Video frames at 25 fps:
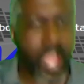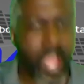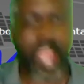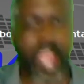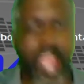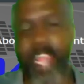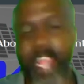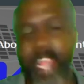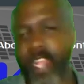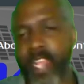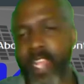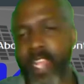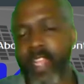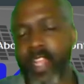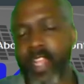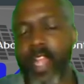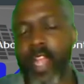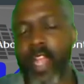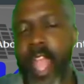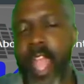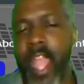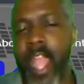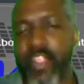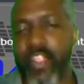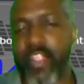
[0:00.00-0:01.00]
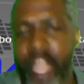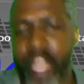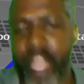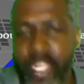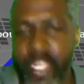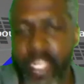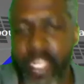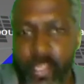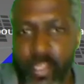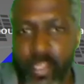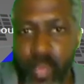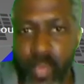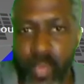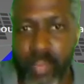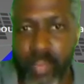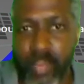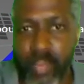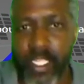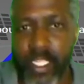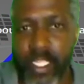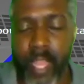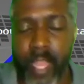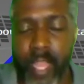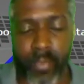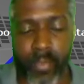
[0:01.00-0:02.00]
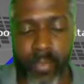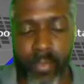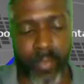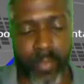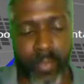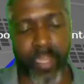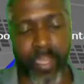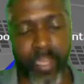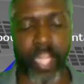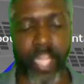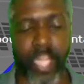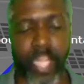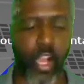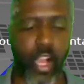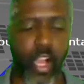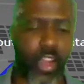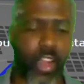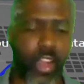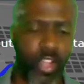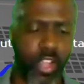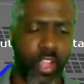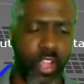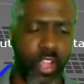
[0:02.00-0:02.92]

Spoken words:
an aggregation website where we bring in all the